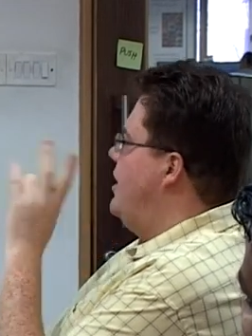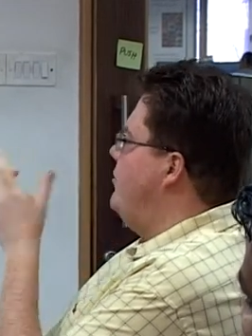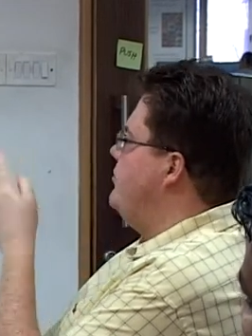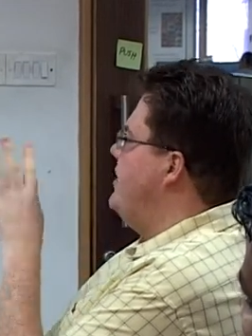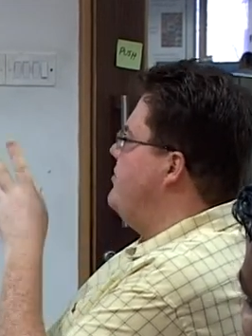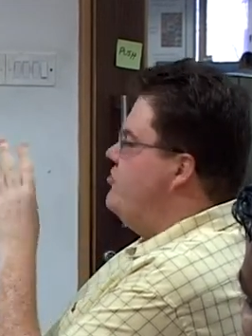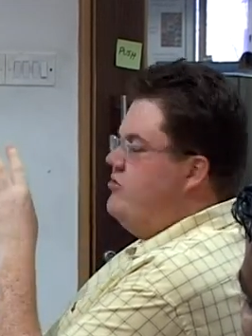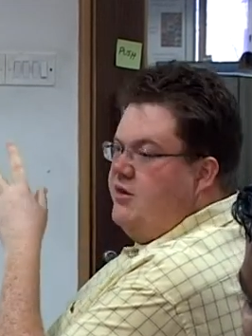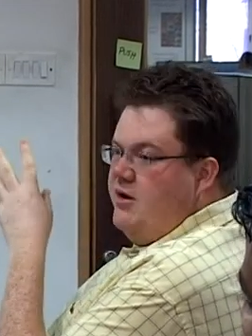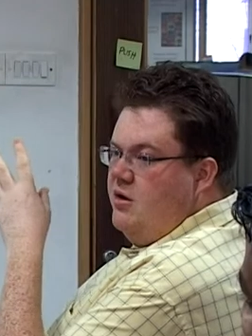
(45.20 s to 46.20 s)
couple
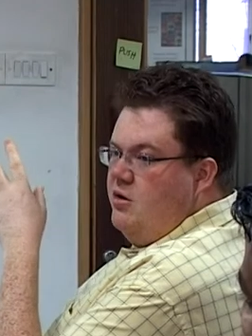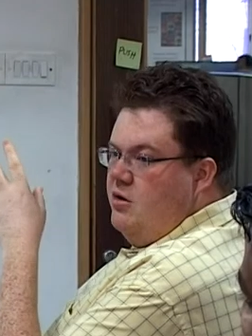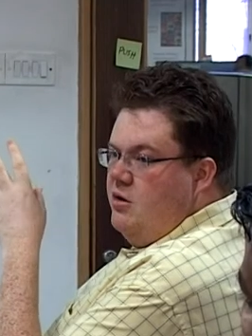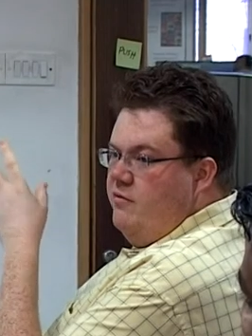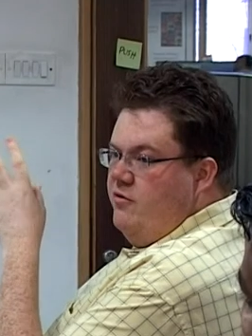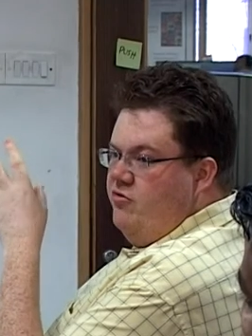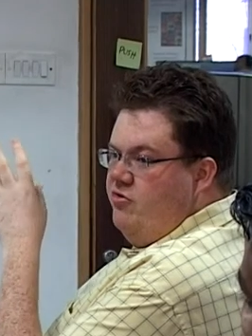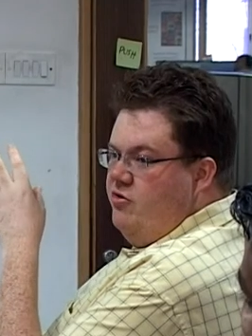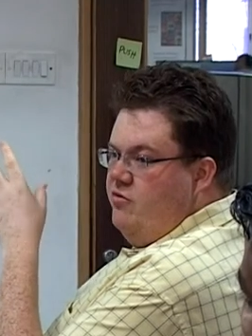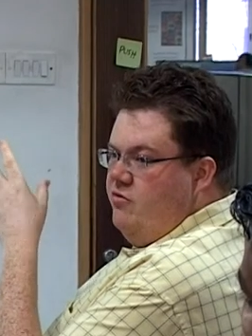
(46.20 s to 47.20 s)
demos in there of
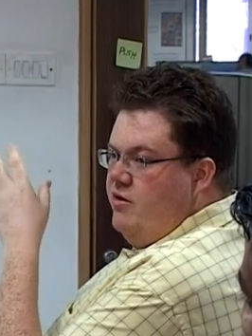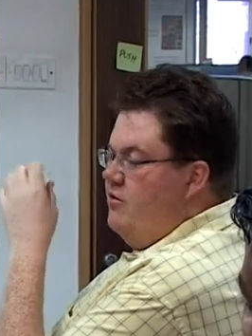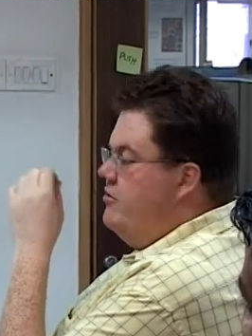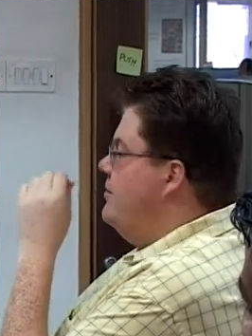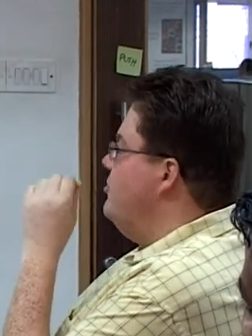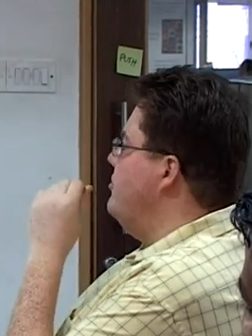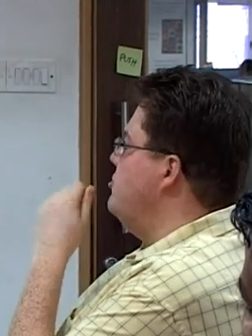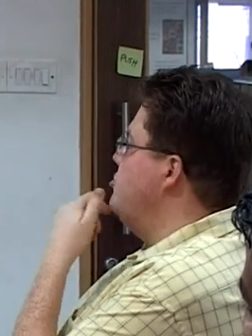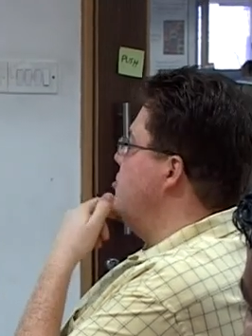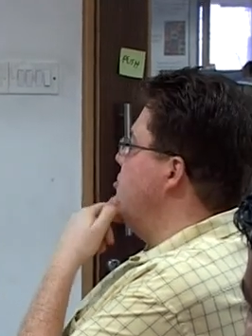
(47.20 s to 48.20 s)
those two, quick little demos. I'll show